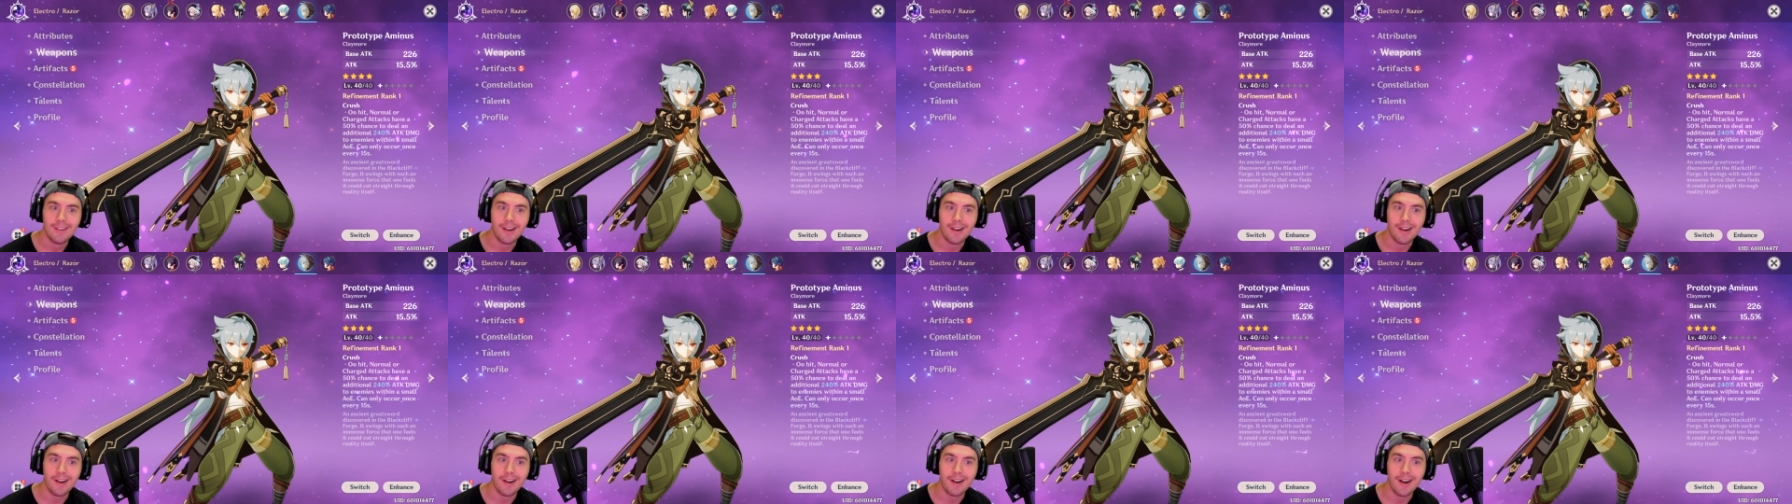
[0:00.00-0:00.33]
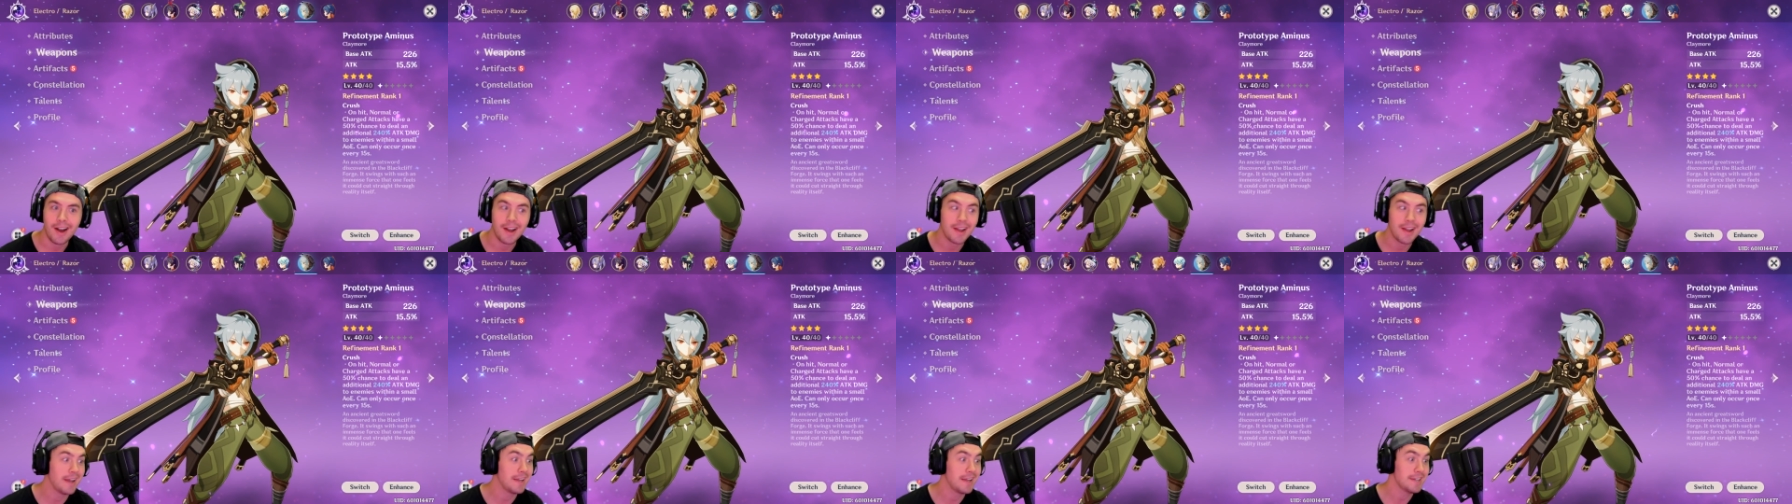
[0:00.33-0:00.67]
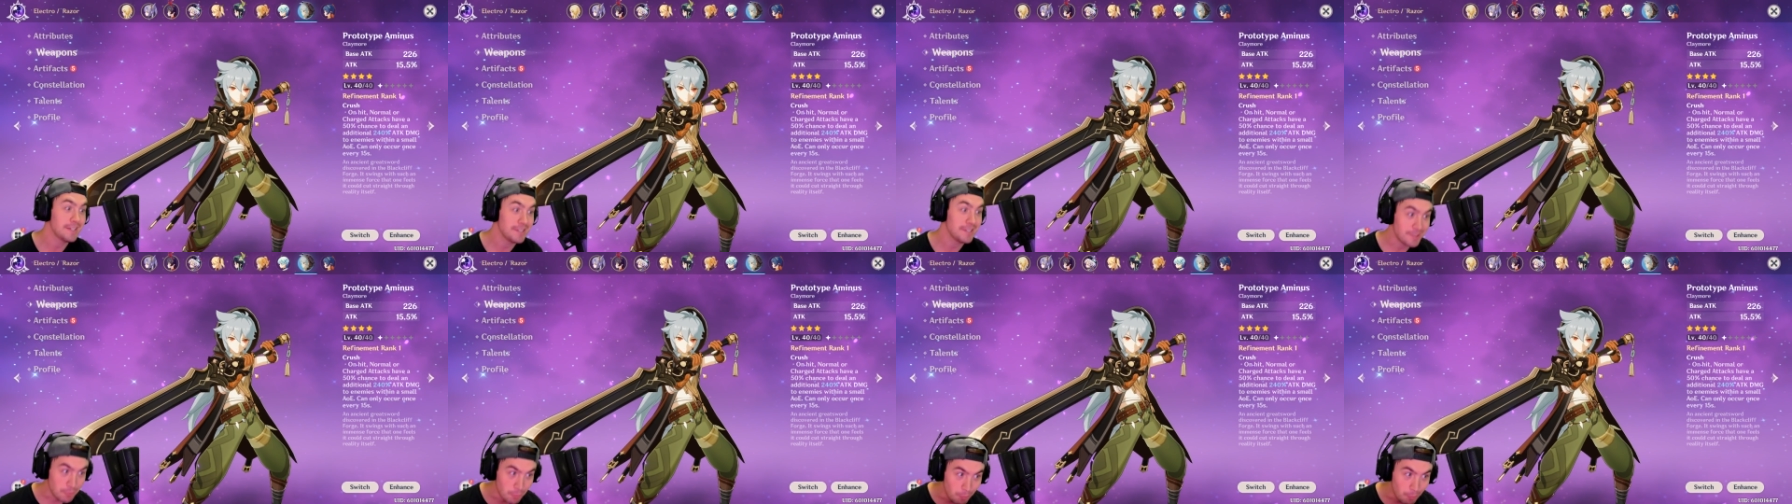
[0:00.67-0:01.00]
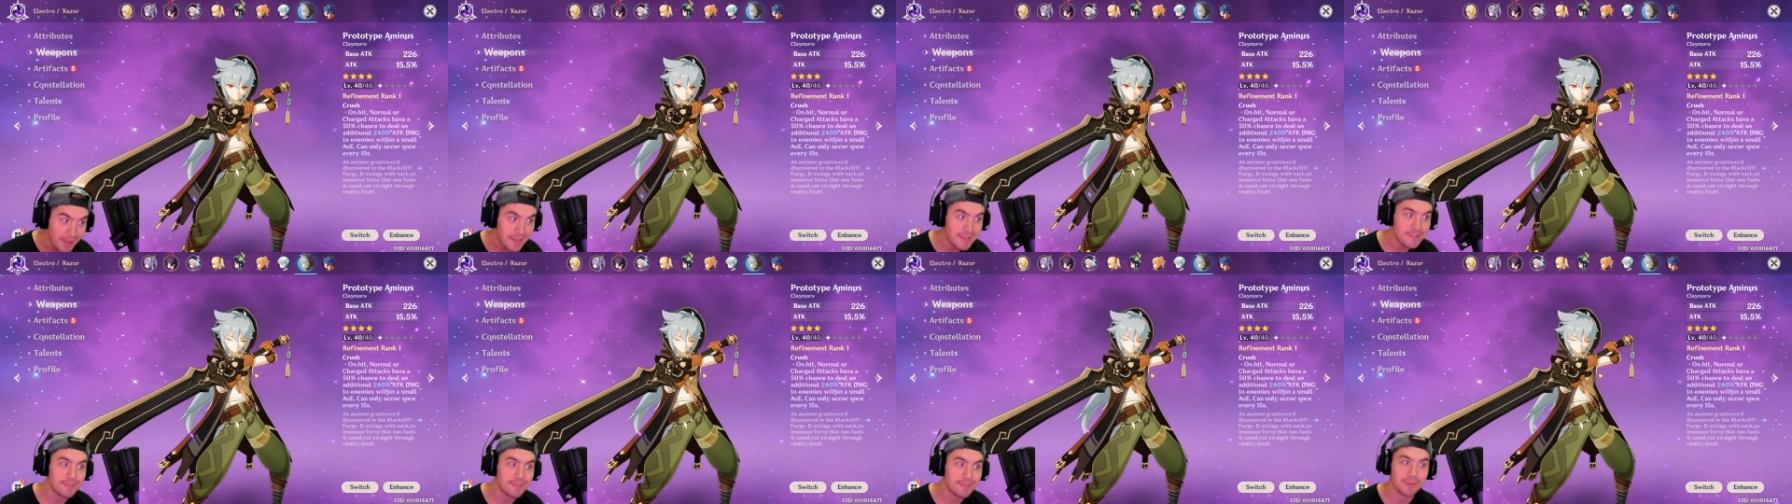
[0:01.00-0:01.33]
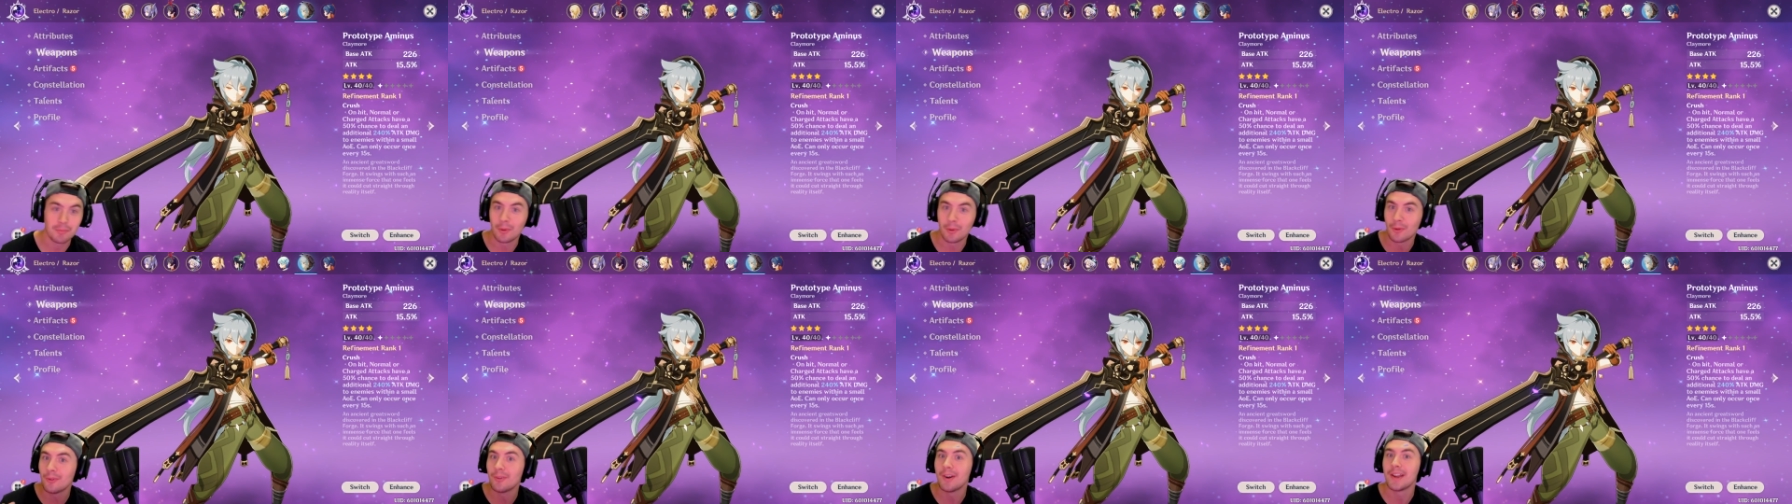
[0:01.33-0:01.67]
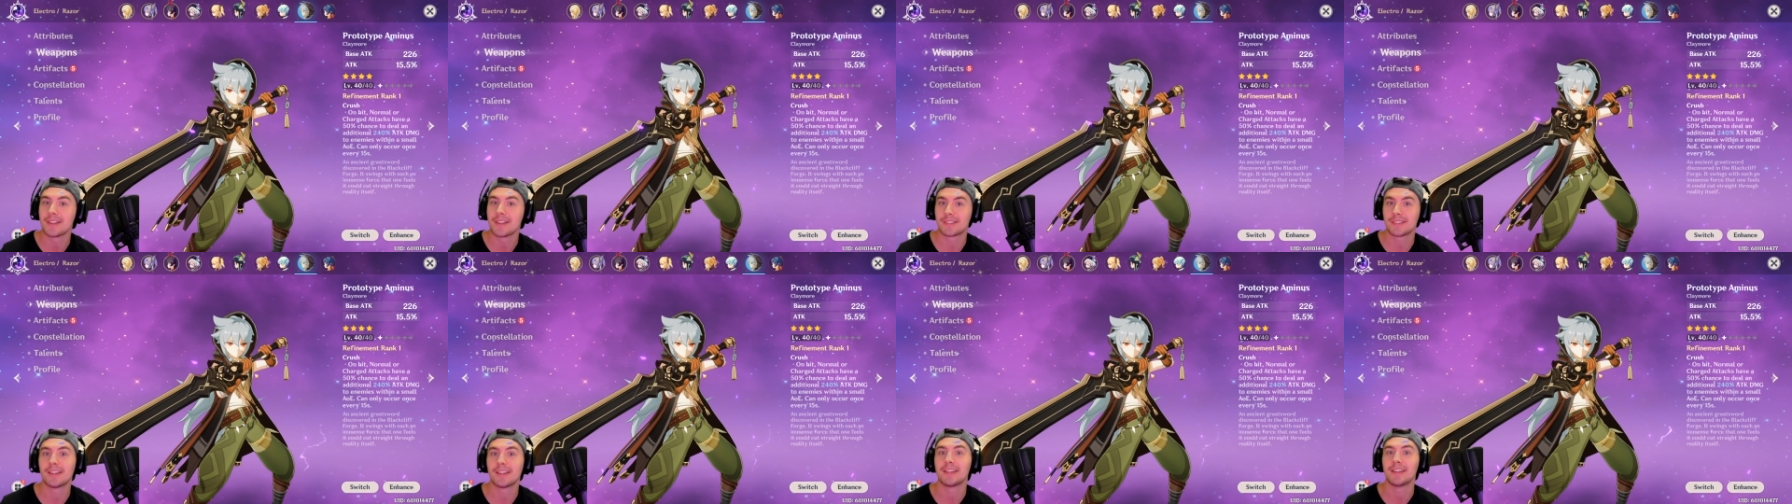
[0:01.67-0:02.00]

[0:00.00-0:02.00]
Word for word: Uh, I, I need to wait for more resin,